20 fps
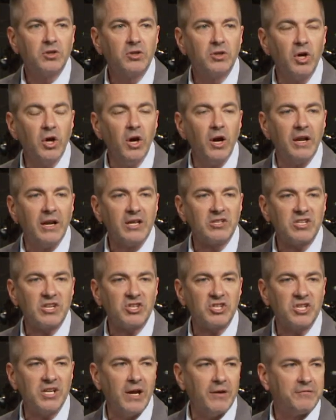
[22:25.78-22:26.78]
good. It's a
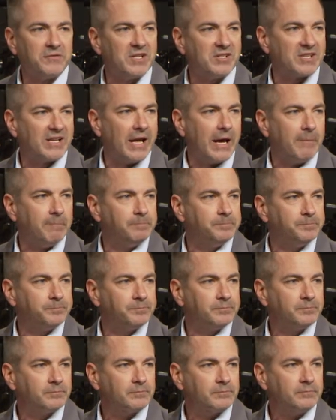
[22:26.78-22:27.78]
shift, isn't it?
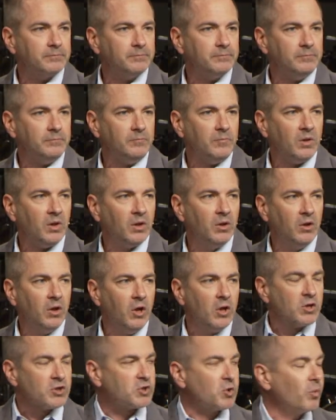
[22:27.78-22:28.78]

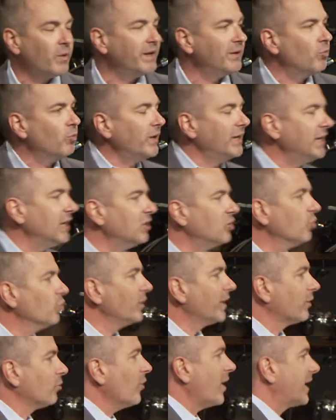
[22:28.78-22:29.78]
So we, we need to
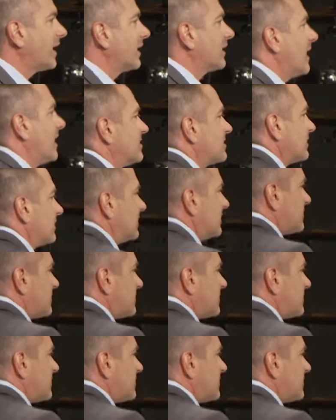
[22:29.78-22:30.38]
re- recognize that